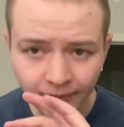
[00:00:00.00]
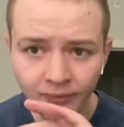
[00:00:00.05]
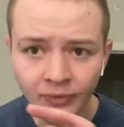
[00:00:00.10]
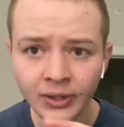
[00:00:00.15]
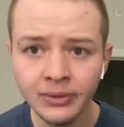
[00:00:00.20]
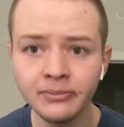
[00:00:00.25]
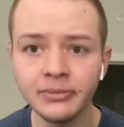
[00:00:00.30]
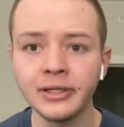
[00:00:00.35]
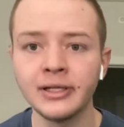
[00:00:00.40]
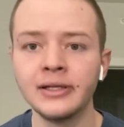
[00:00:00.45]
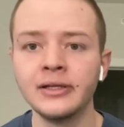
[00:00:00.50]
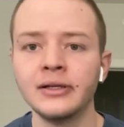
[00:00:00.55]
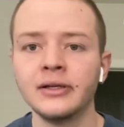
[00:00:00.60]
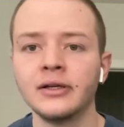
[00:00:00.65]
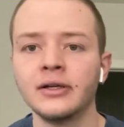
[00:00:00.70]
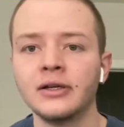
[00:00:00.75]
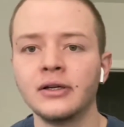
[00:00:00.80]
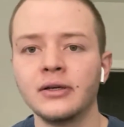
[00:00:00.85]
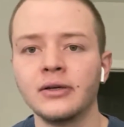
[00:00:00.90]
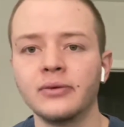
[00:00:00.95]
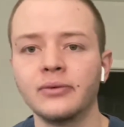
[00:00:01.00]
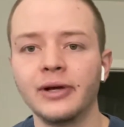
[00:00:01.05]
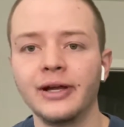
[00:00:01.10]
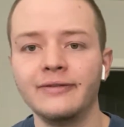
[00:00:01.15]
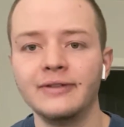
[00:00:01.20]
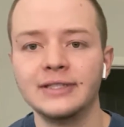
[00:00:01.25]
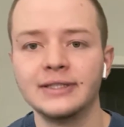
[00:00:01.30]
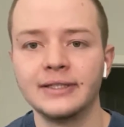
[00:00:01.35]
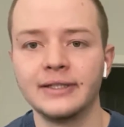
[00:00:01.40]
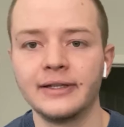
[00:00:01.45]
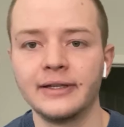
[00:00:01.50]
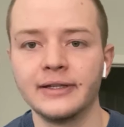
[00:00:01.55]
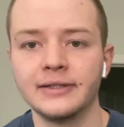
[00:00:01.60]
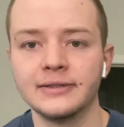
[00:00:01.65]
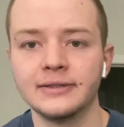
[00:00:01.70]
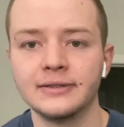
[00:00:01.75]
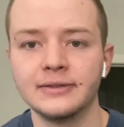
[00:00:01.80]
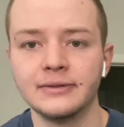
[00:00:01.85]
But wavy singing